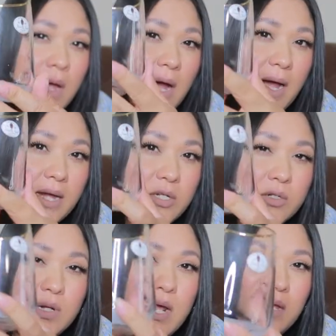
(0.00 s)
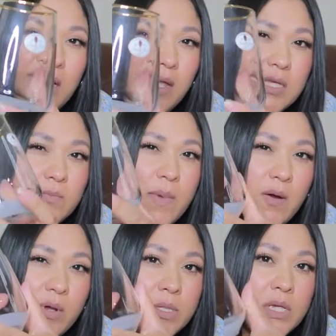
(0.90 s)
I just like it's
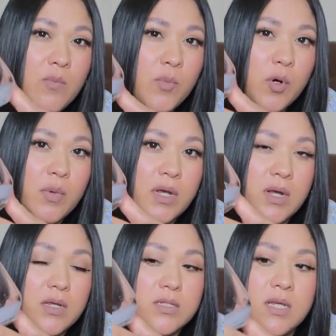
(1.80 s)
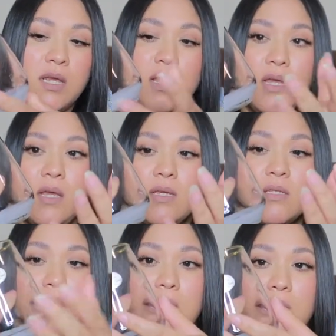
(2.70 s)
very simple because he
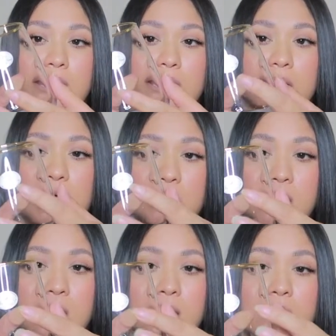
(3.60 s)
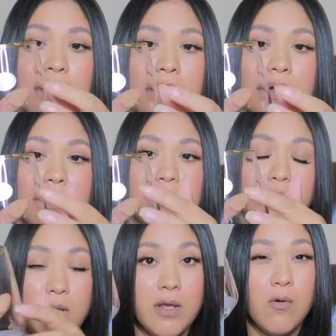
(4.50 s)
started liking
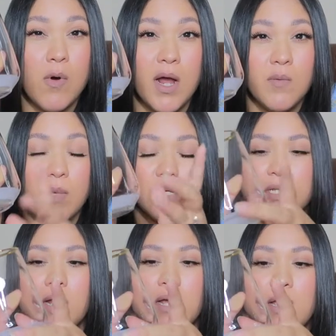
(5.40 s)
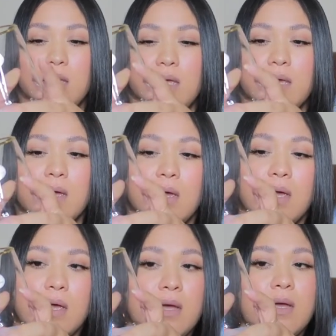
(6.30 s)
drinking wine because I
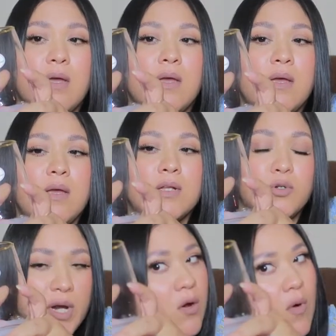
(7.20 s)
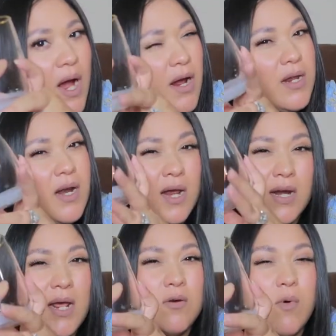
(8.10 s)
drink wine. I
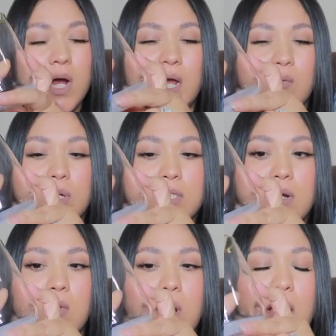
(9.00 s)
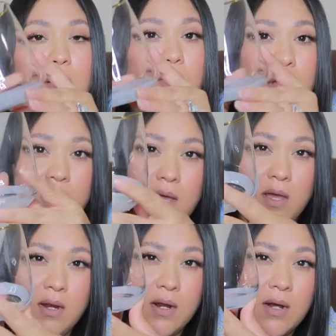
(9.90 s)
like wine once in a while,
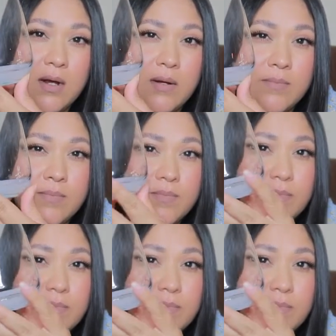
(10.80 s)
and